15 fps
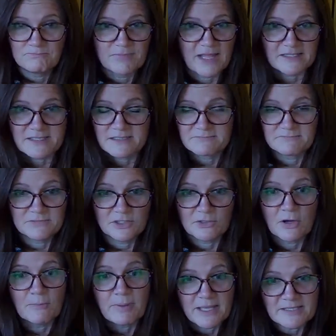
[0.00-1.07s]
That's,
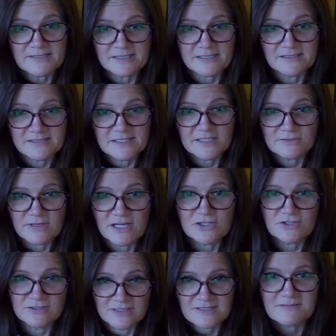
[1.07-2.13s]
a basic
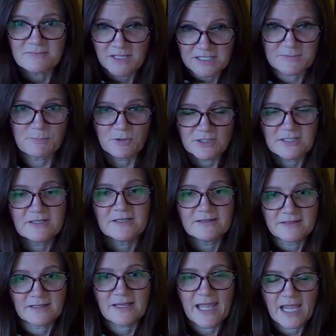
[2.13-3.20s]
consideration is let's put it
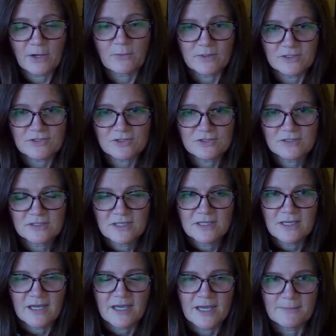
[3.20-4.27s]
in the language.
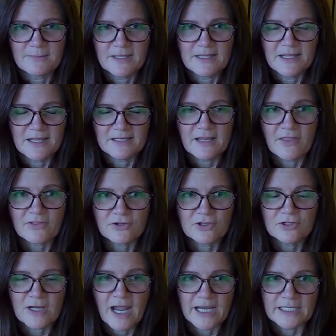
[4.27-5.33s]

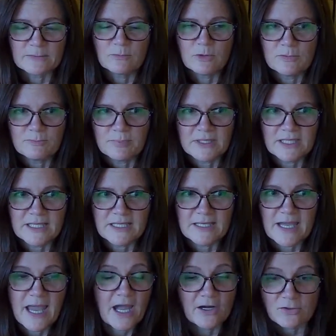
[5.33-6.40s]
Another item would
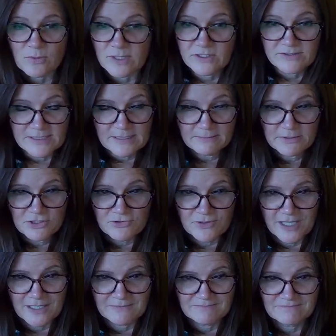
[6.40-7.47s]
be, how do we use
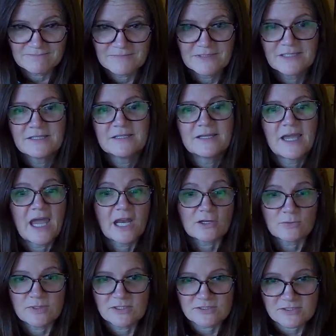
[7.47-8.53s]
imagery? How
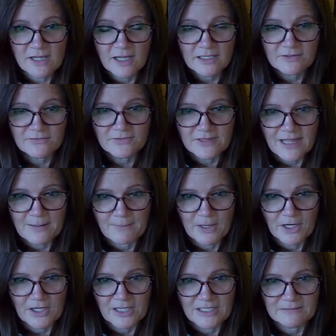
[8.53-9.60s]
do we use color for that
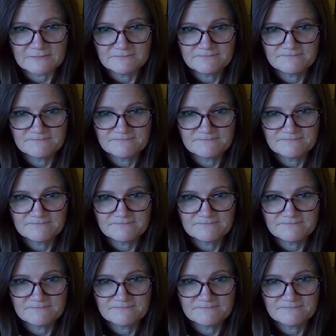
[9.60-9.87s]
market?